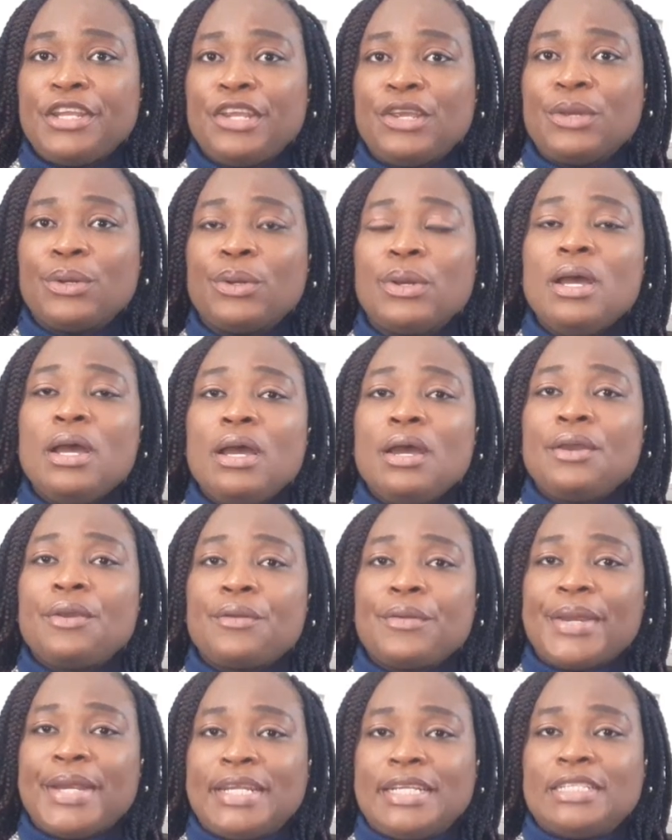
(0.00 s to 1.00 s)
your
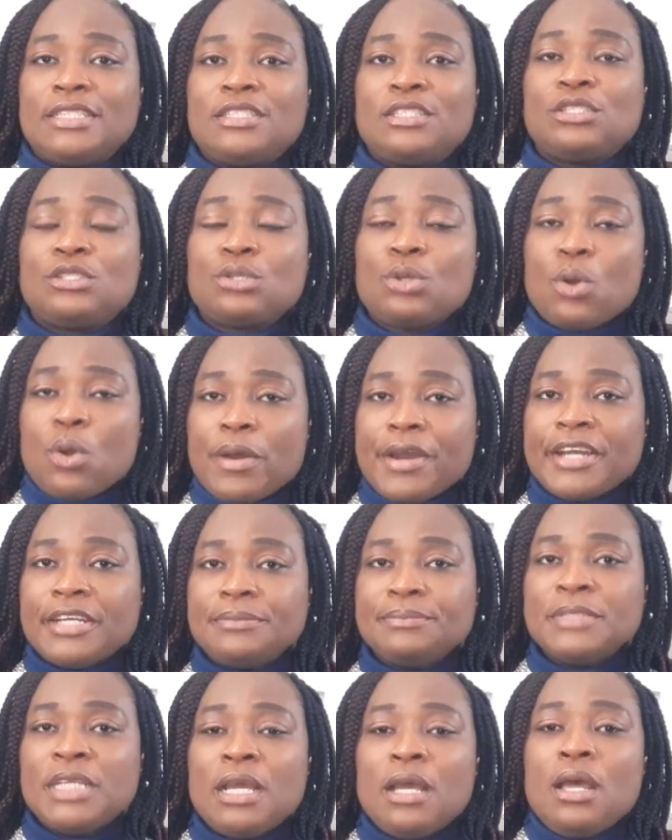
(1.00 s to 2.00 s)
credit score.